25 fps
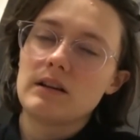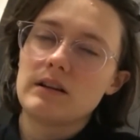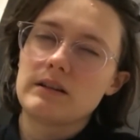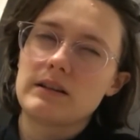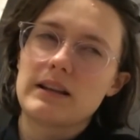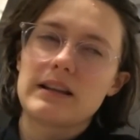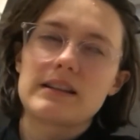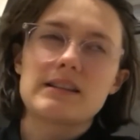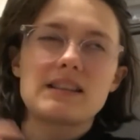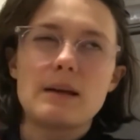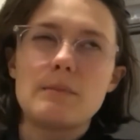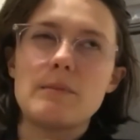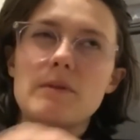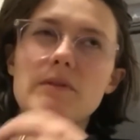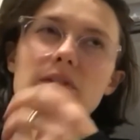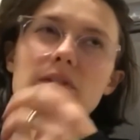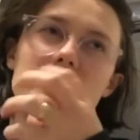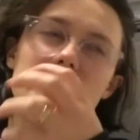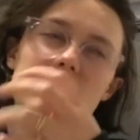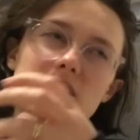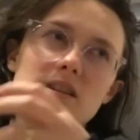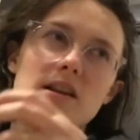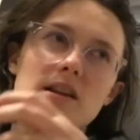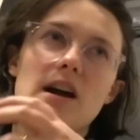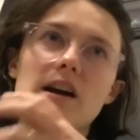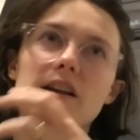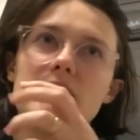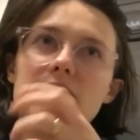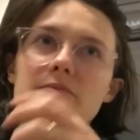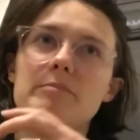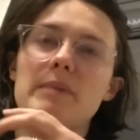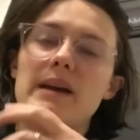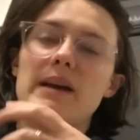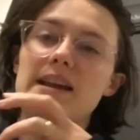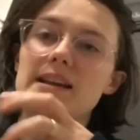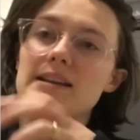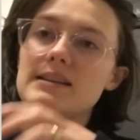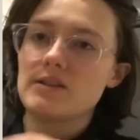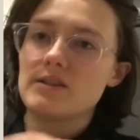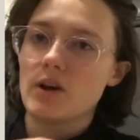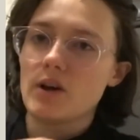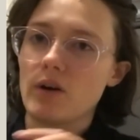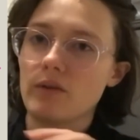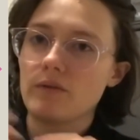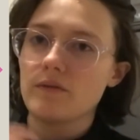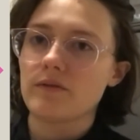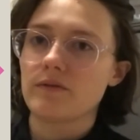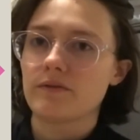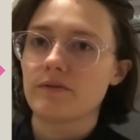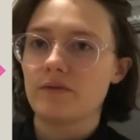like, some of it is kind of based
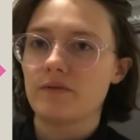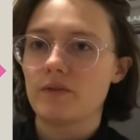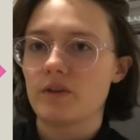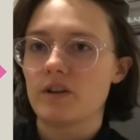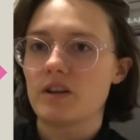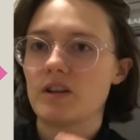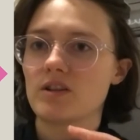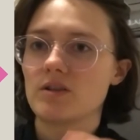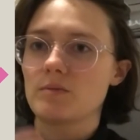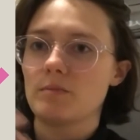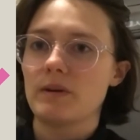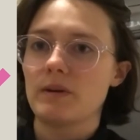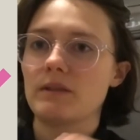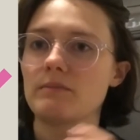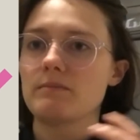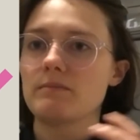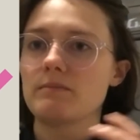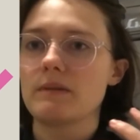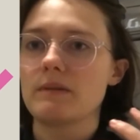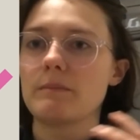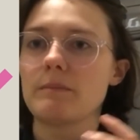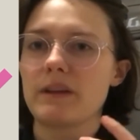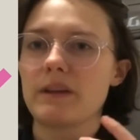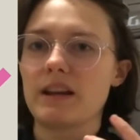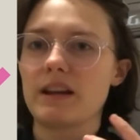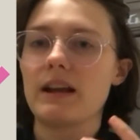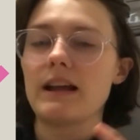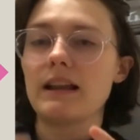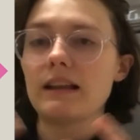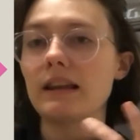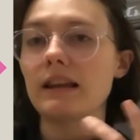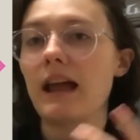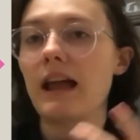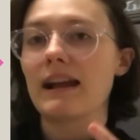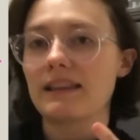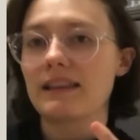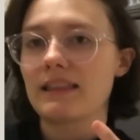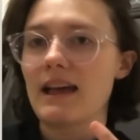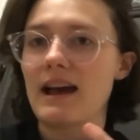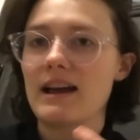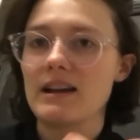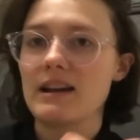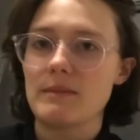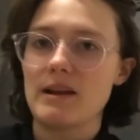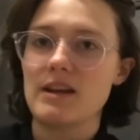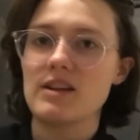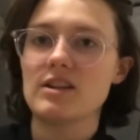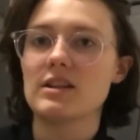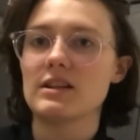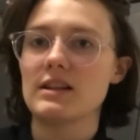off footage, but like the
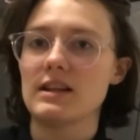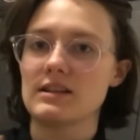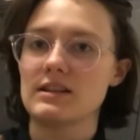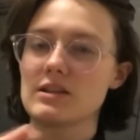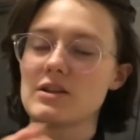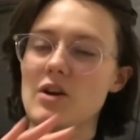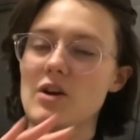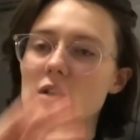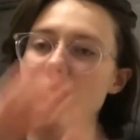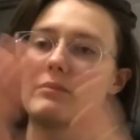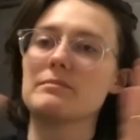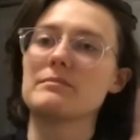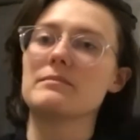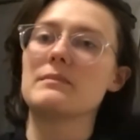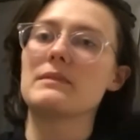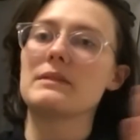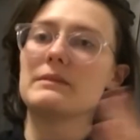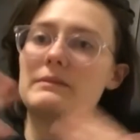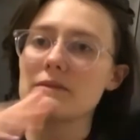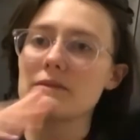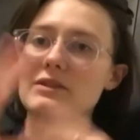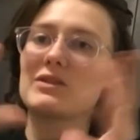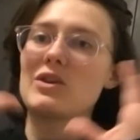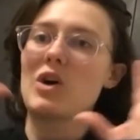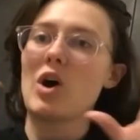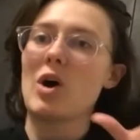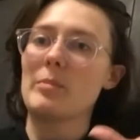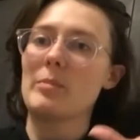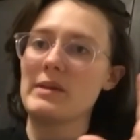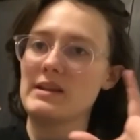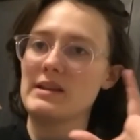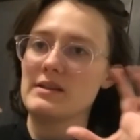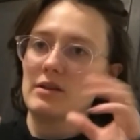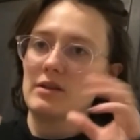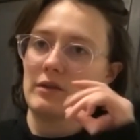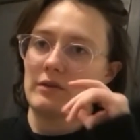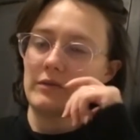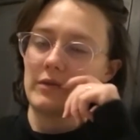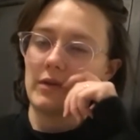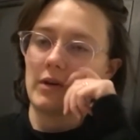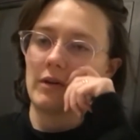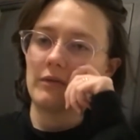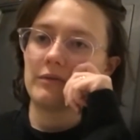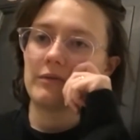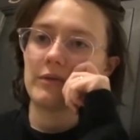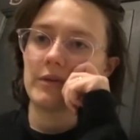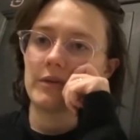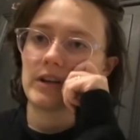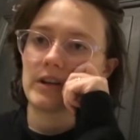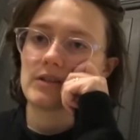animation, it's not copies of
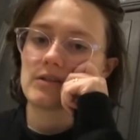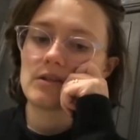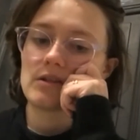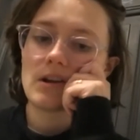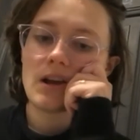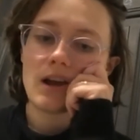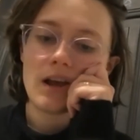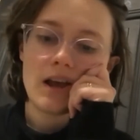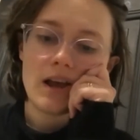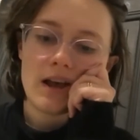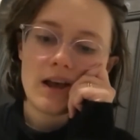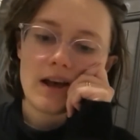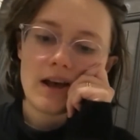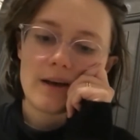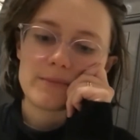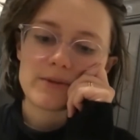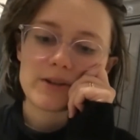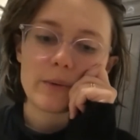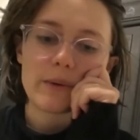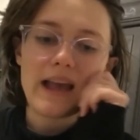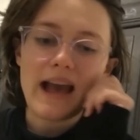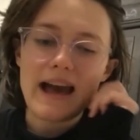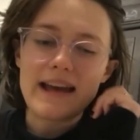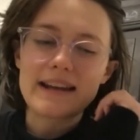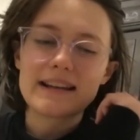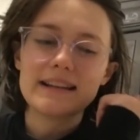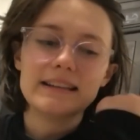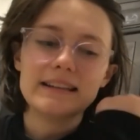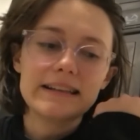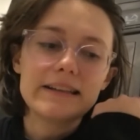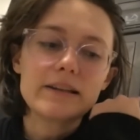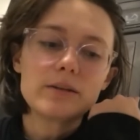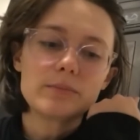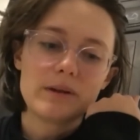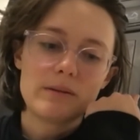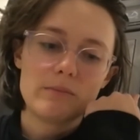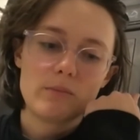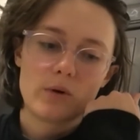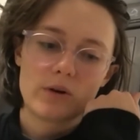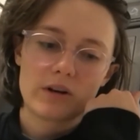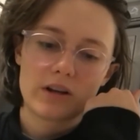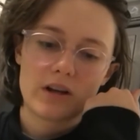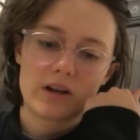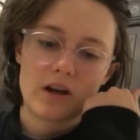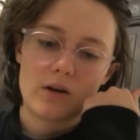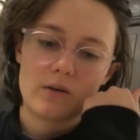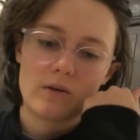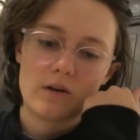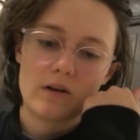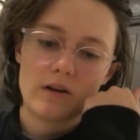footage. So we had a little bit more to
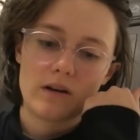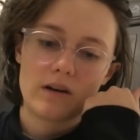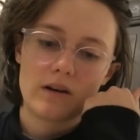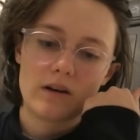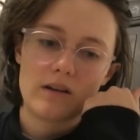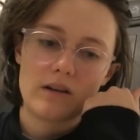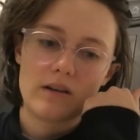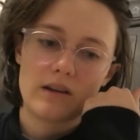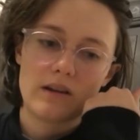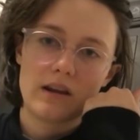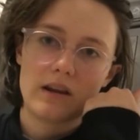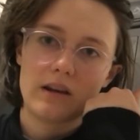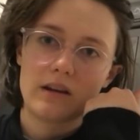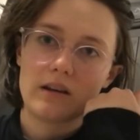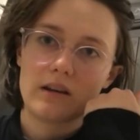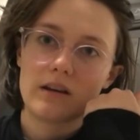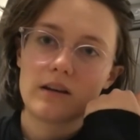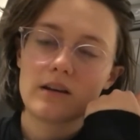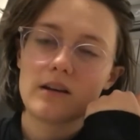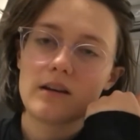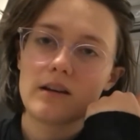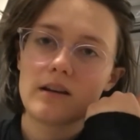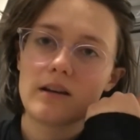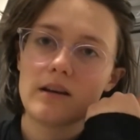go on than